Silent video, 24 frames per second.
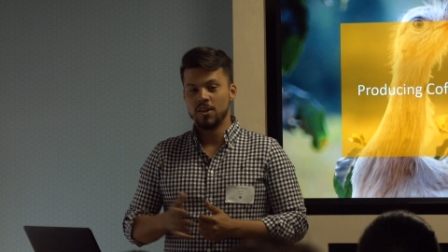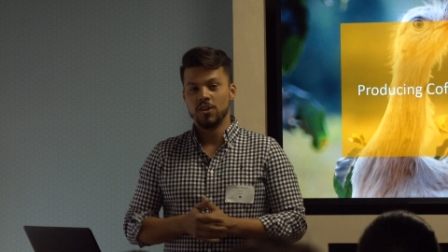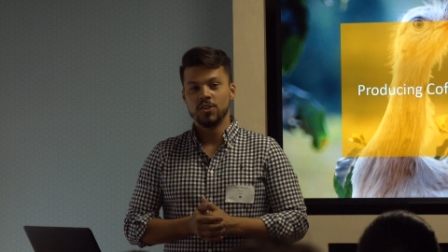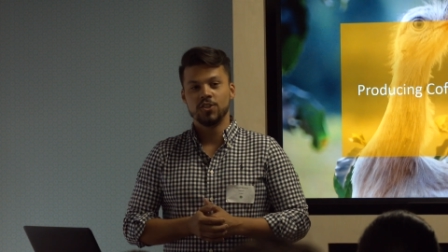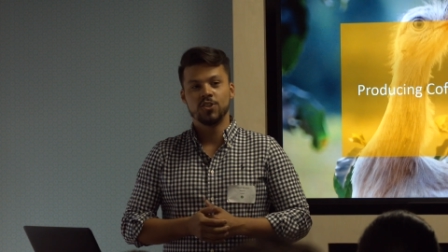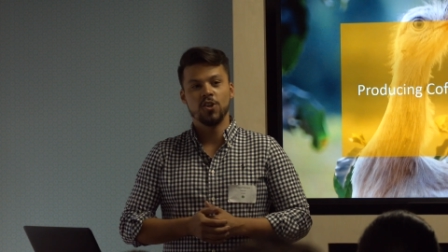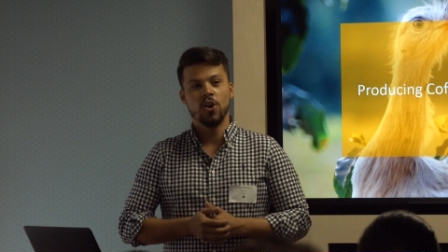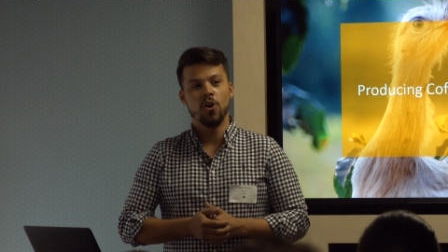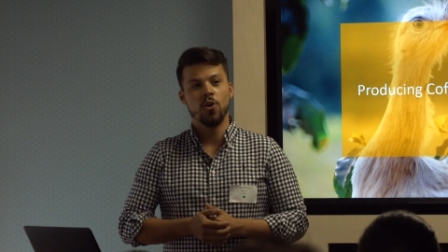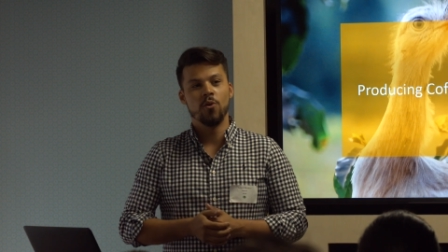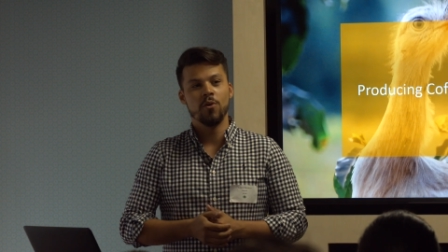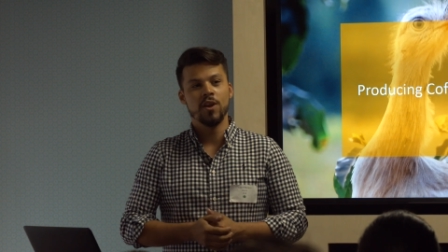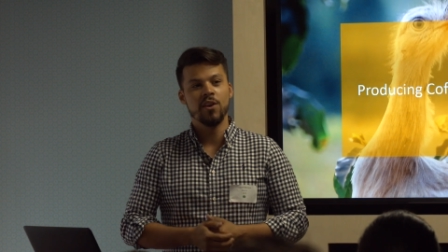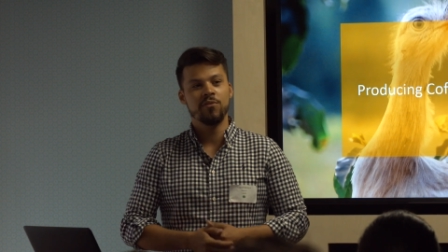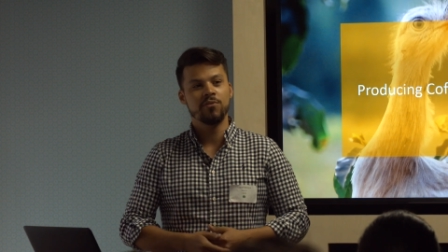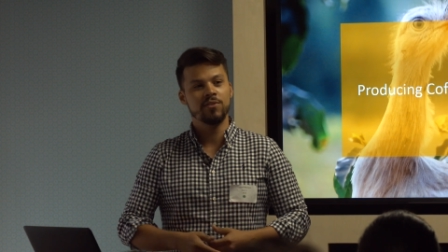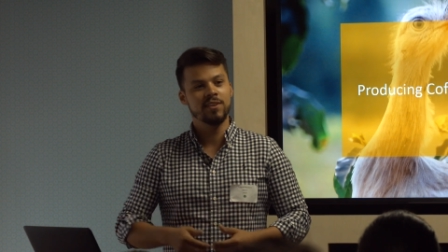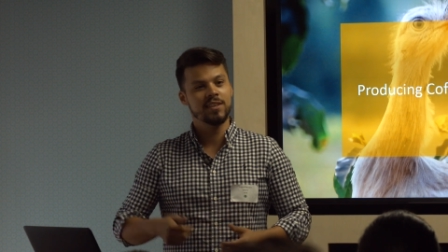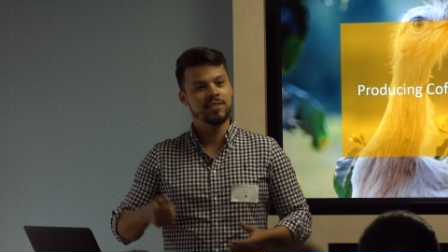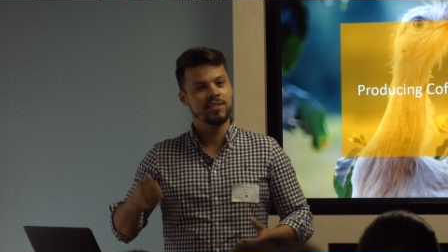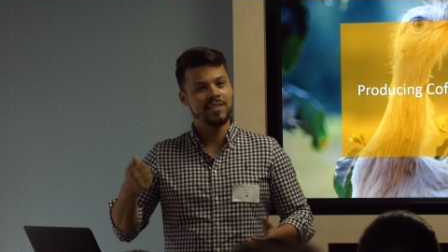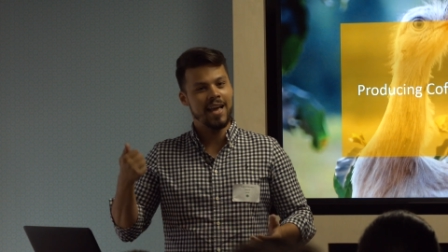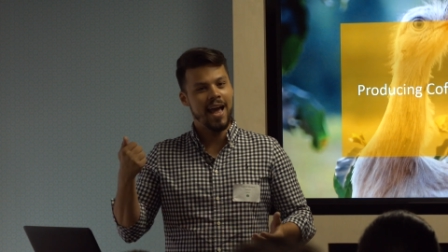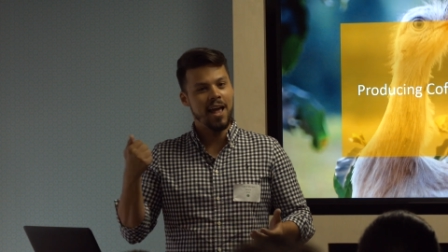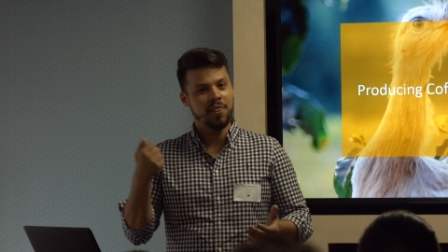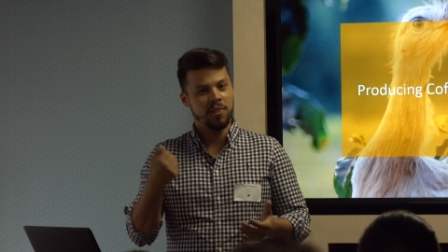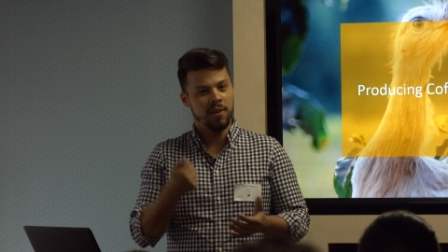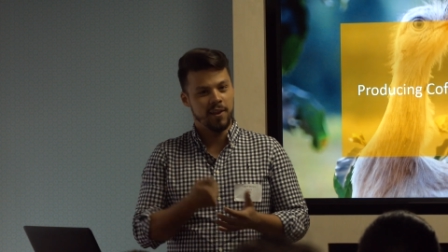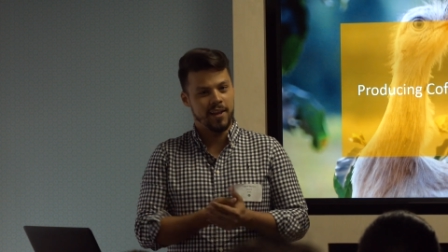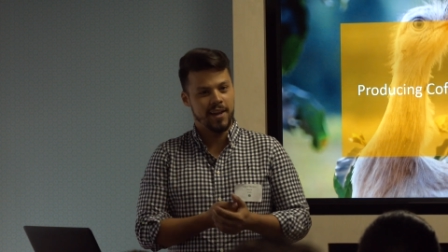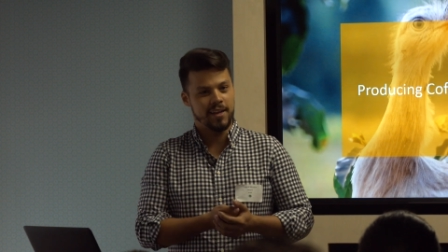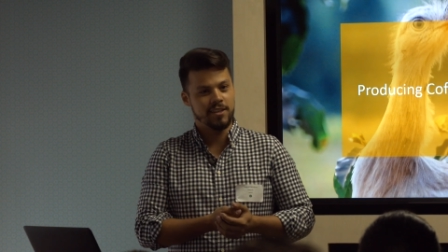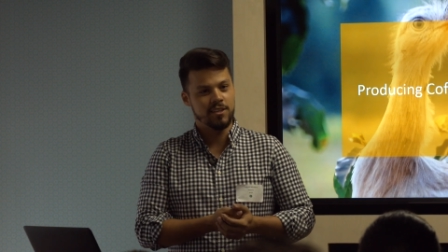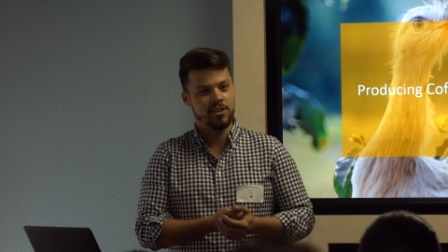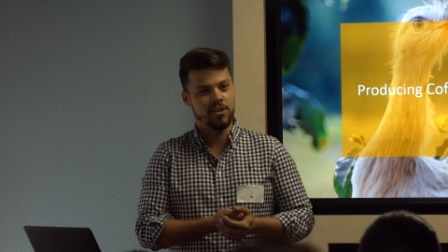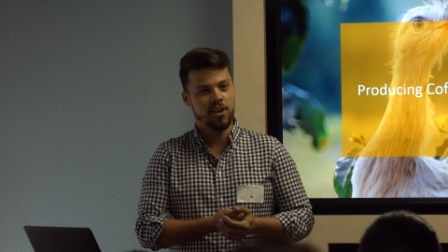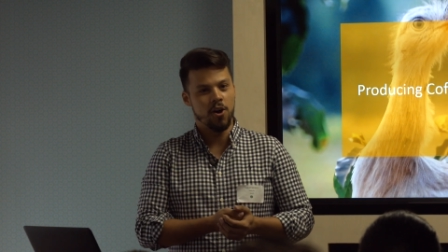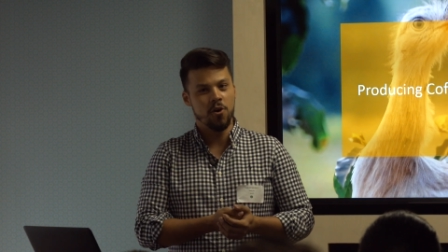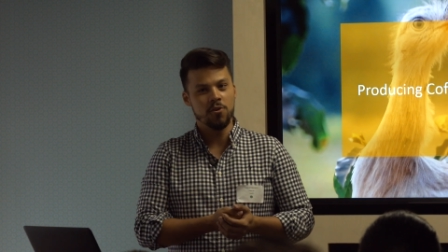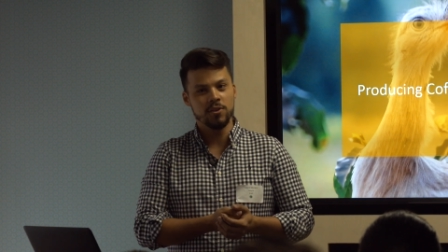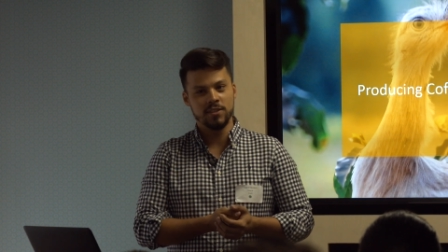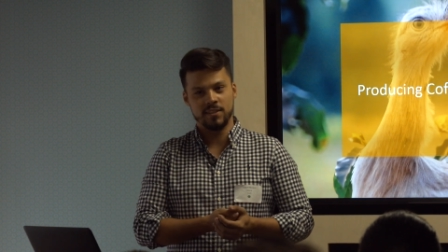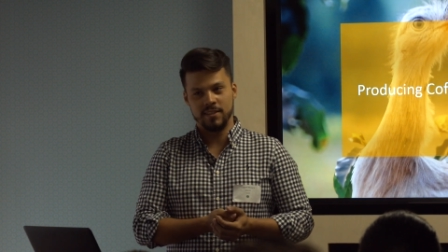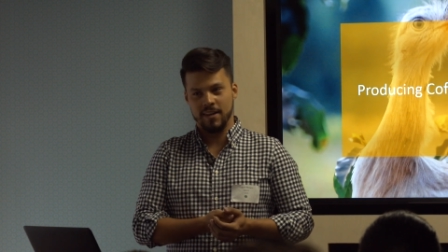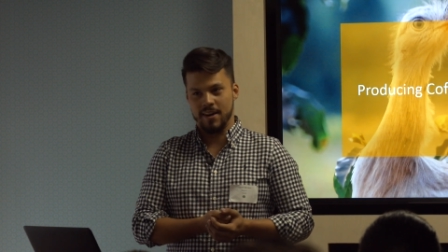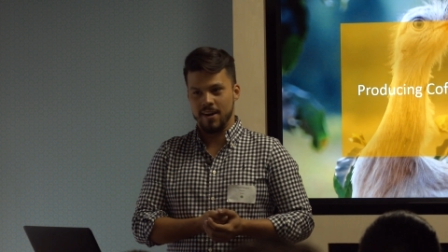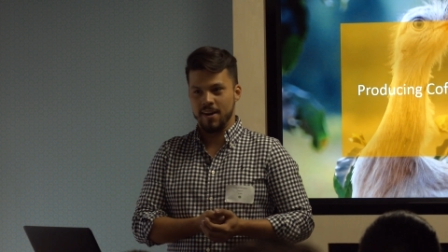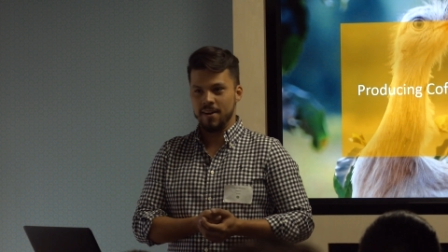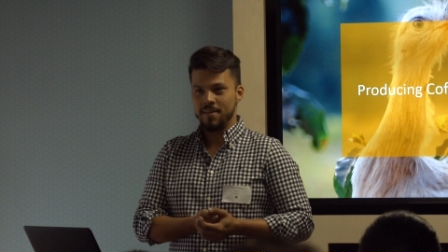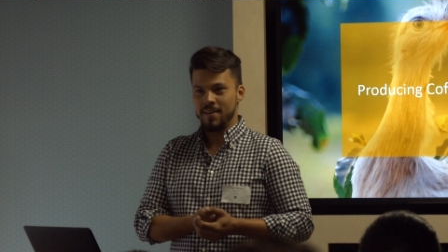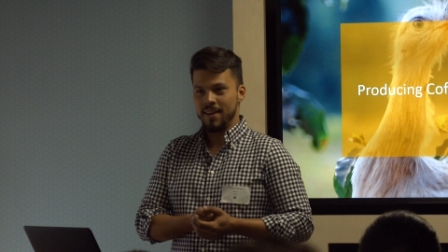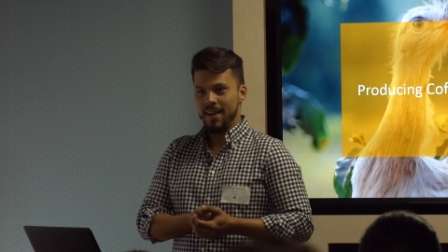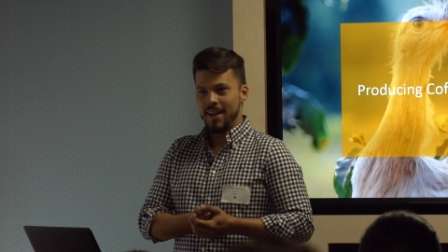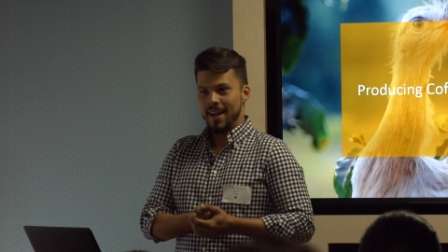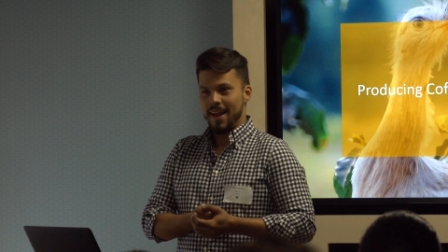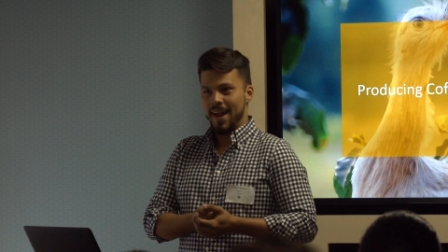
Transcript: So if this athlete goes there